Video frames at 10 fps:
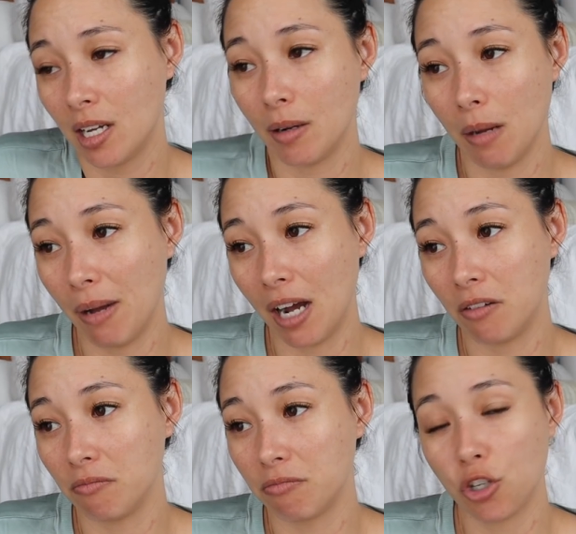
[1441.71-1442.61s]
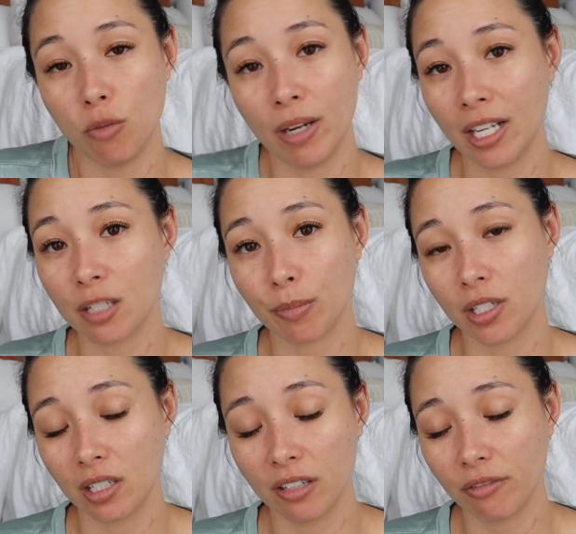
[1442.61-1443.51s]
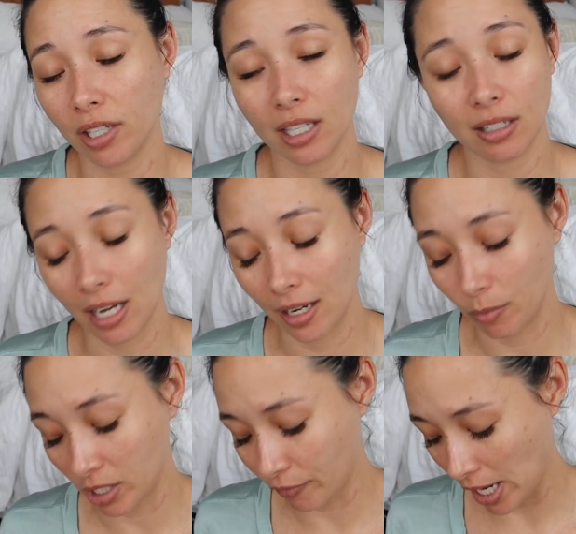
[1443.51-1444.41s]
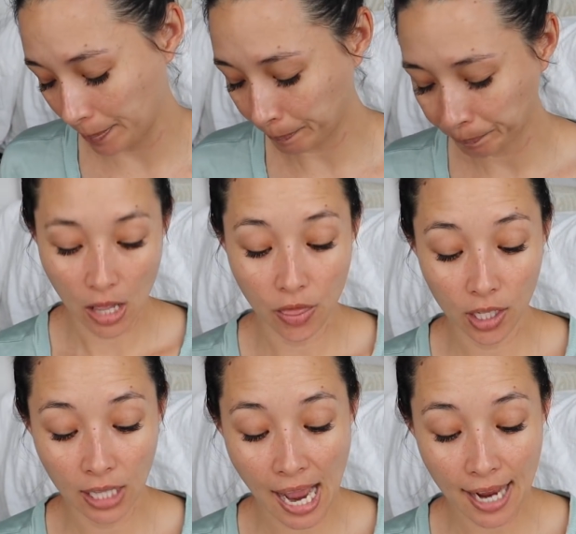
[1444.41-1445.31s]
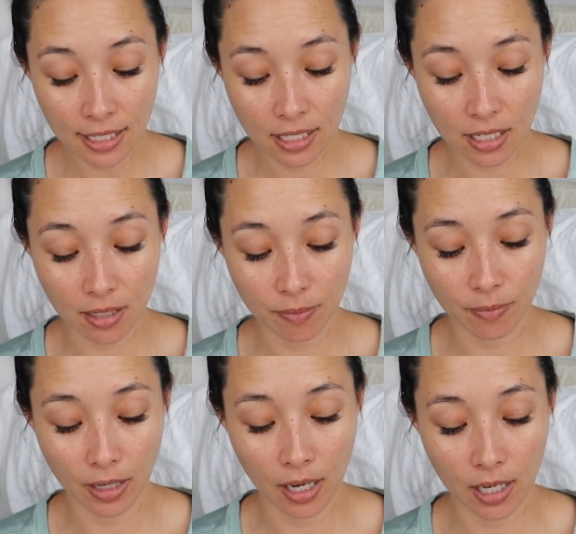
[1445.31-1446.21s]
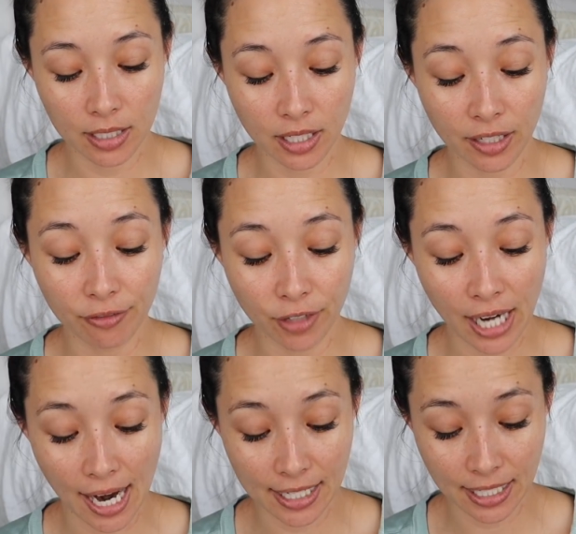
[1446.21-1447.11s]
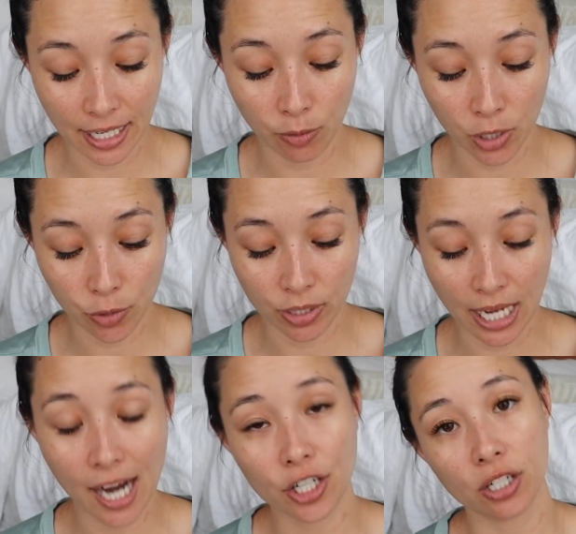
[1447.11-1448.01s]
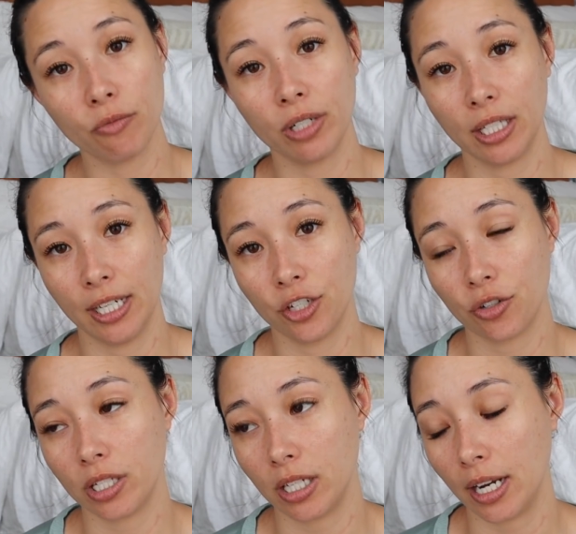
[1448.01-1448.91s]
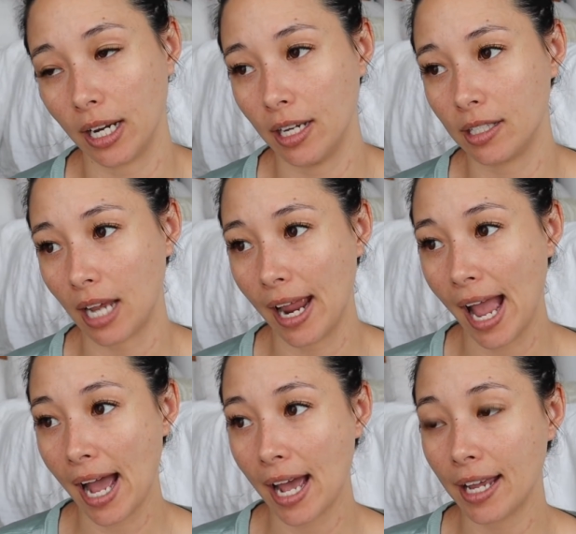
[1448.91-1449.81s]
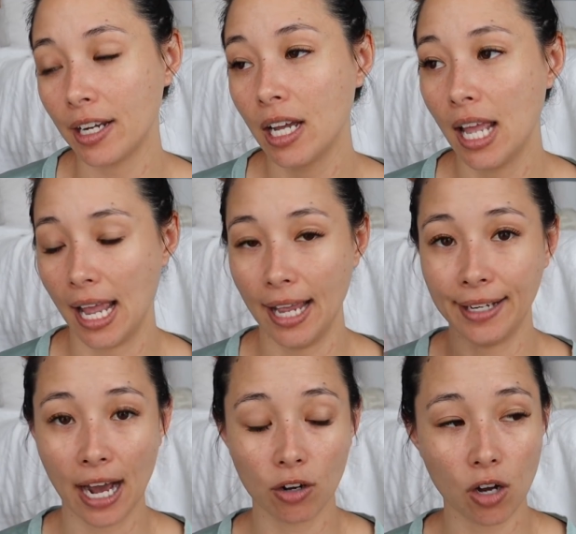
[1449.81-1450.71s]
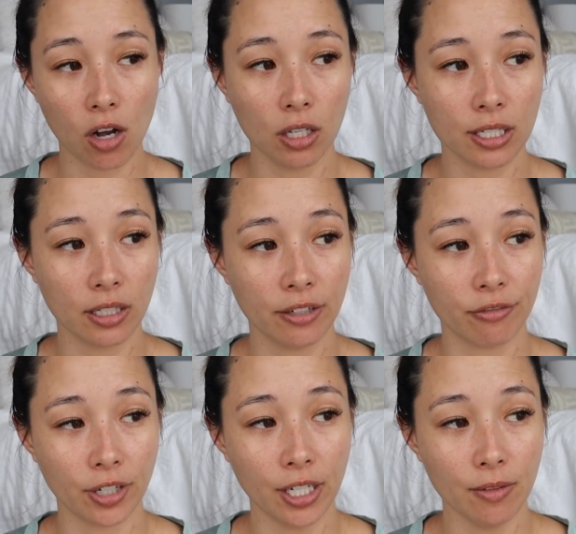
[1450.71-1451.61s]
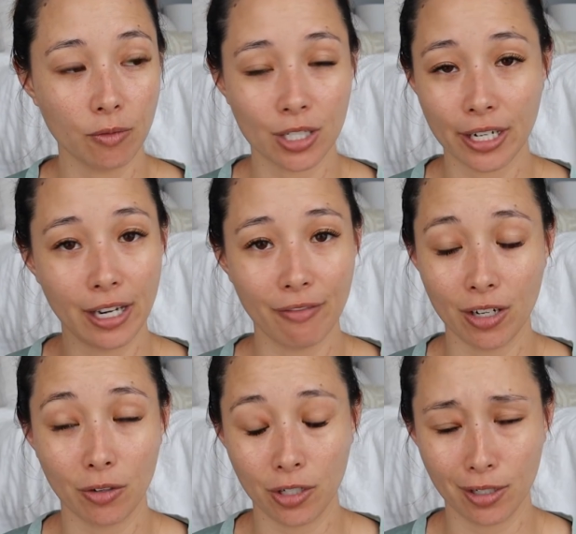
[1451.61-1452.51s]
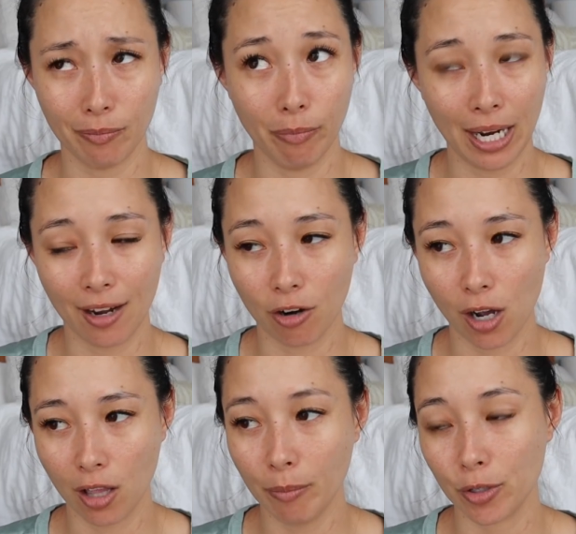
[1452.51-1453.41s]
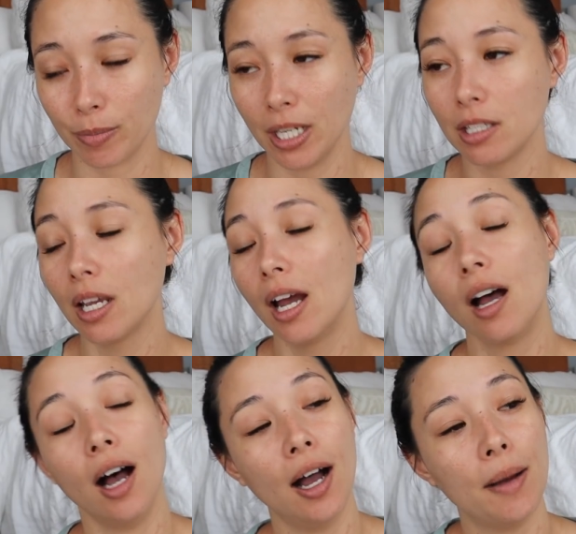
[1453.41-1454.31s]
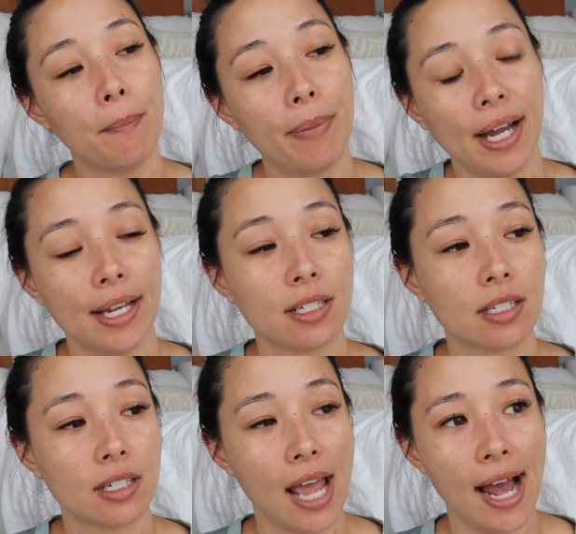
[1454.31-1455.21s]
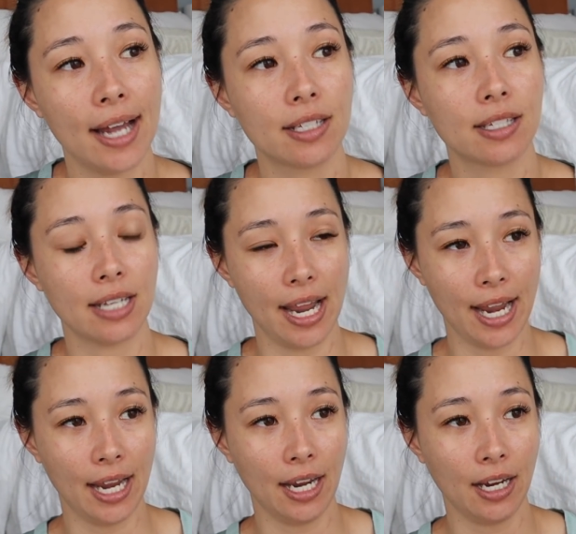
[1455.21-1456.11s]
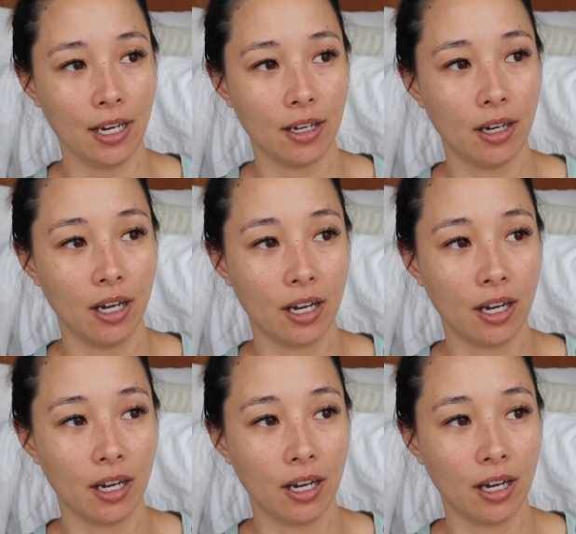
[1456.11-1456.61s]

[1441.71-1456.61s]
about 2 minutes per delivery, and it was fine. The last delivery I did, which was actually really interesting, is I had an alcohol delivery, which I didn't even know you could buy alcohol on Postmates, but at a